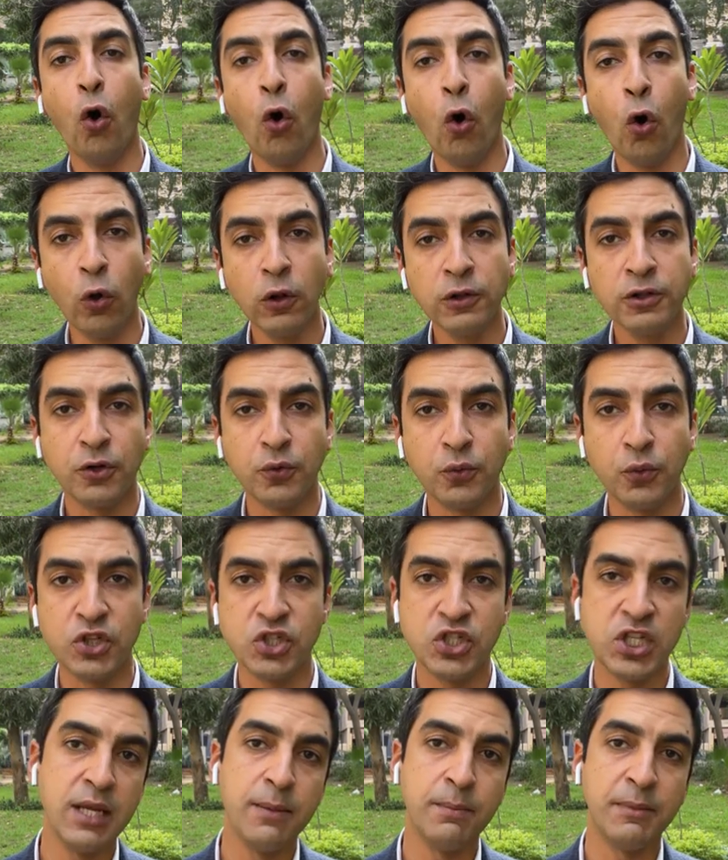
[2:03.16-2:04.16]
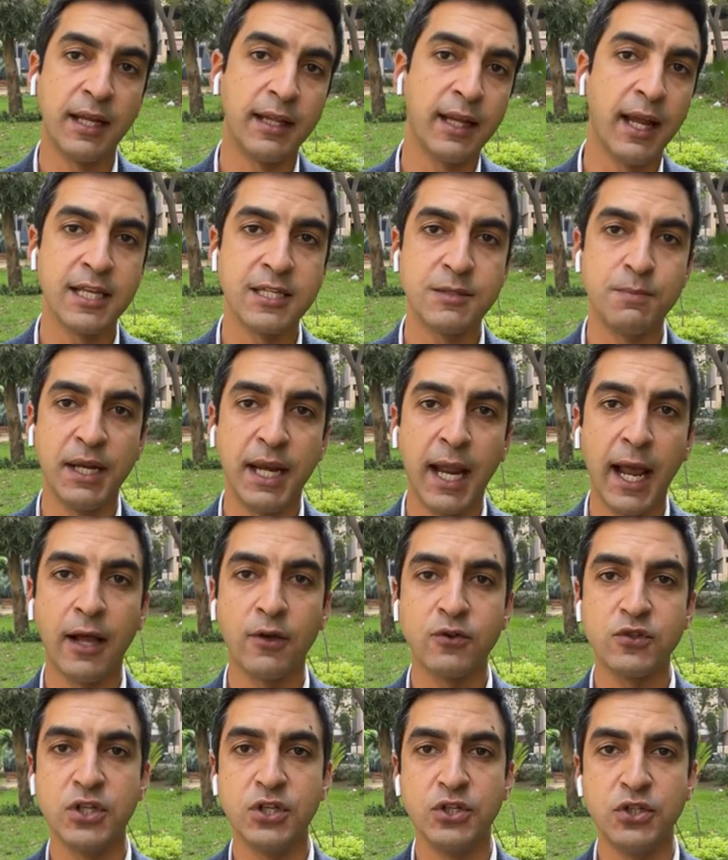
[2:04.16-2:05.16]
older regime that has been
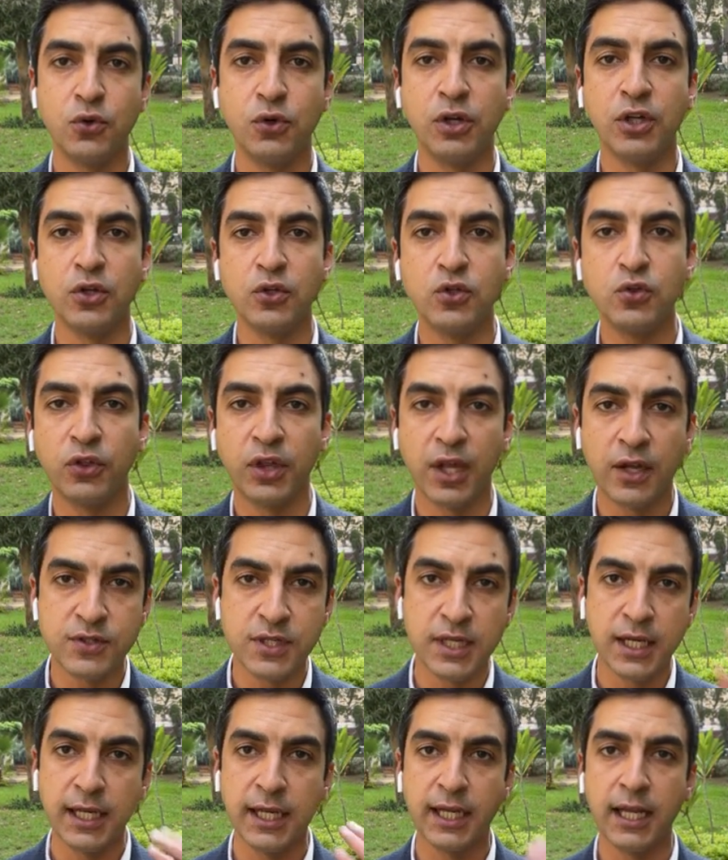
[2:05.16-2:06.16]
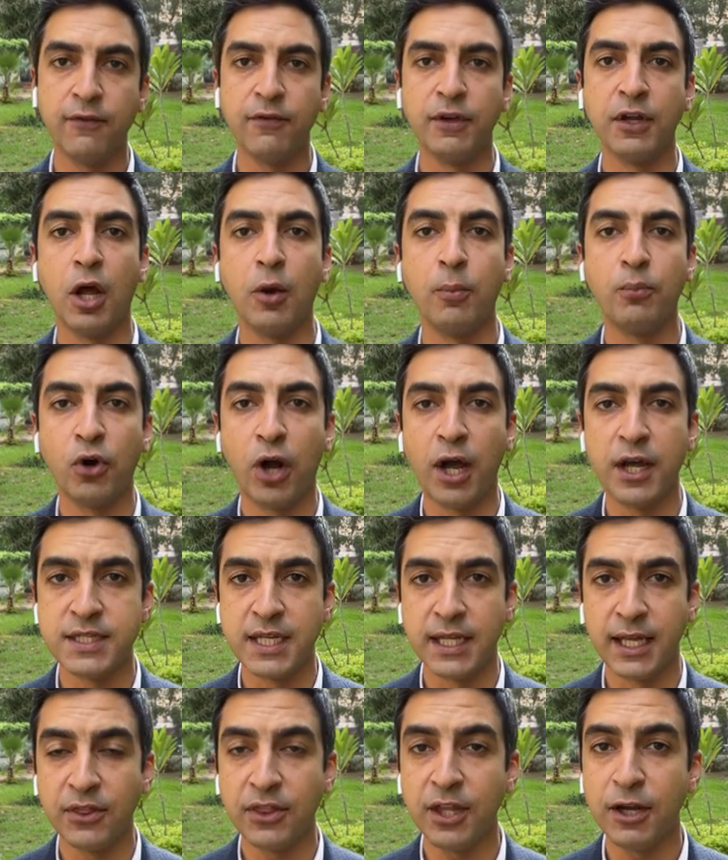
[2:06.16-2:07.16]
ousted during the 2011
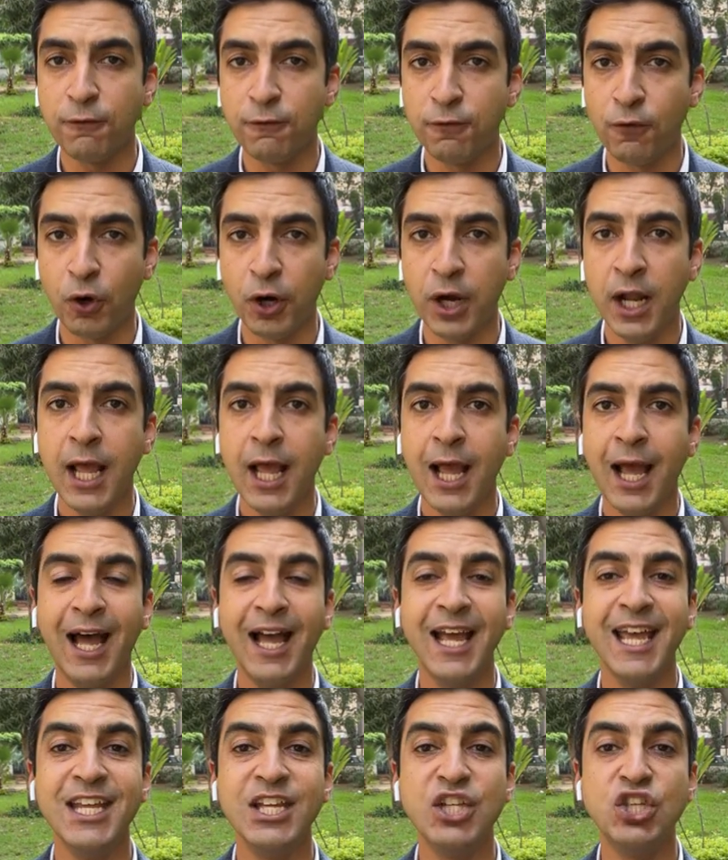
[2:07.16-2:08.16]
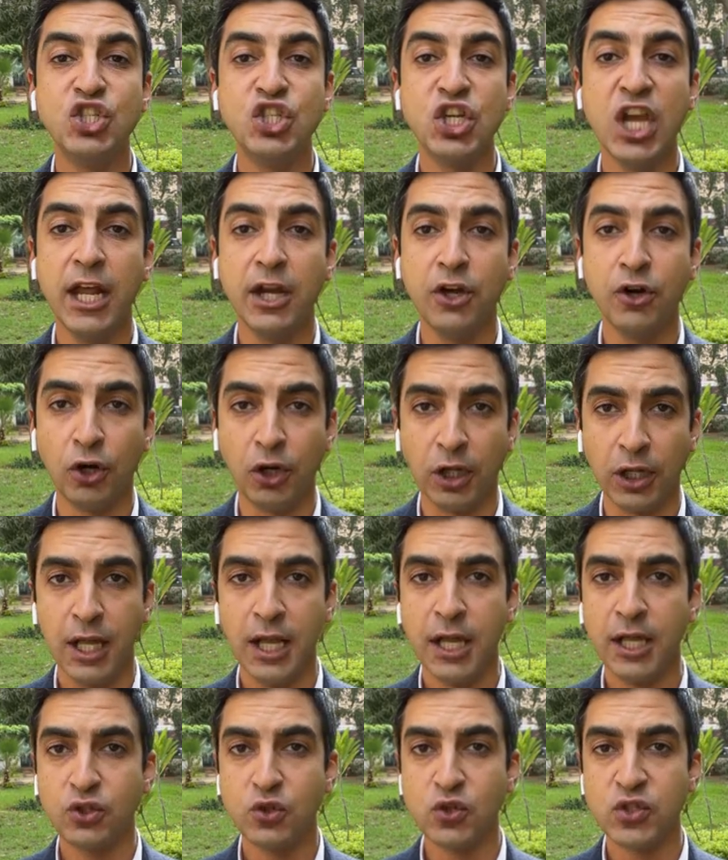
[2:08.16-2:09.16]
uprising. And therefore, in general,
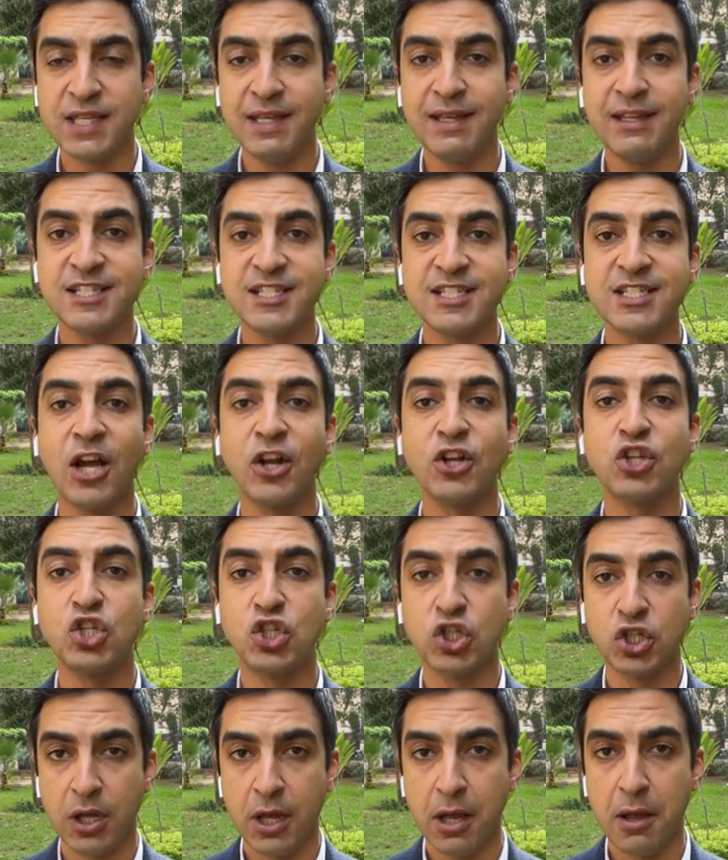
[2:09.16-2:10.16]
to see such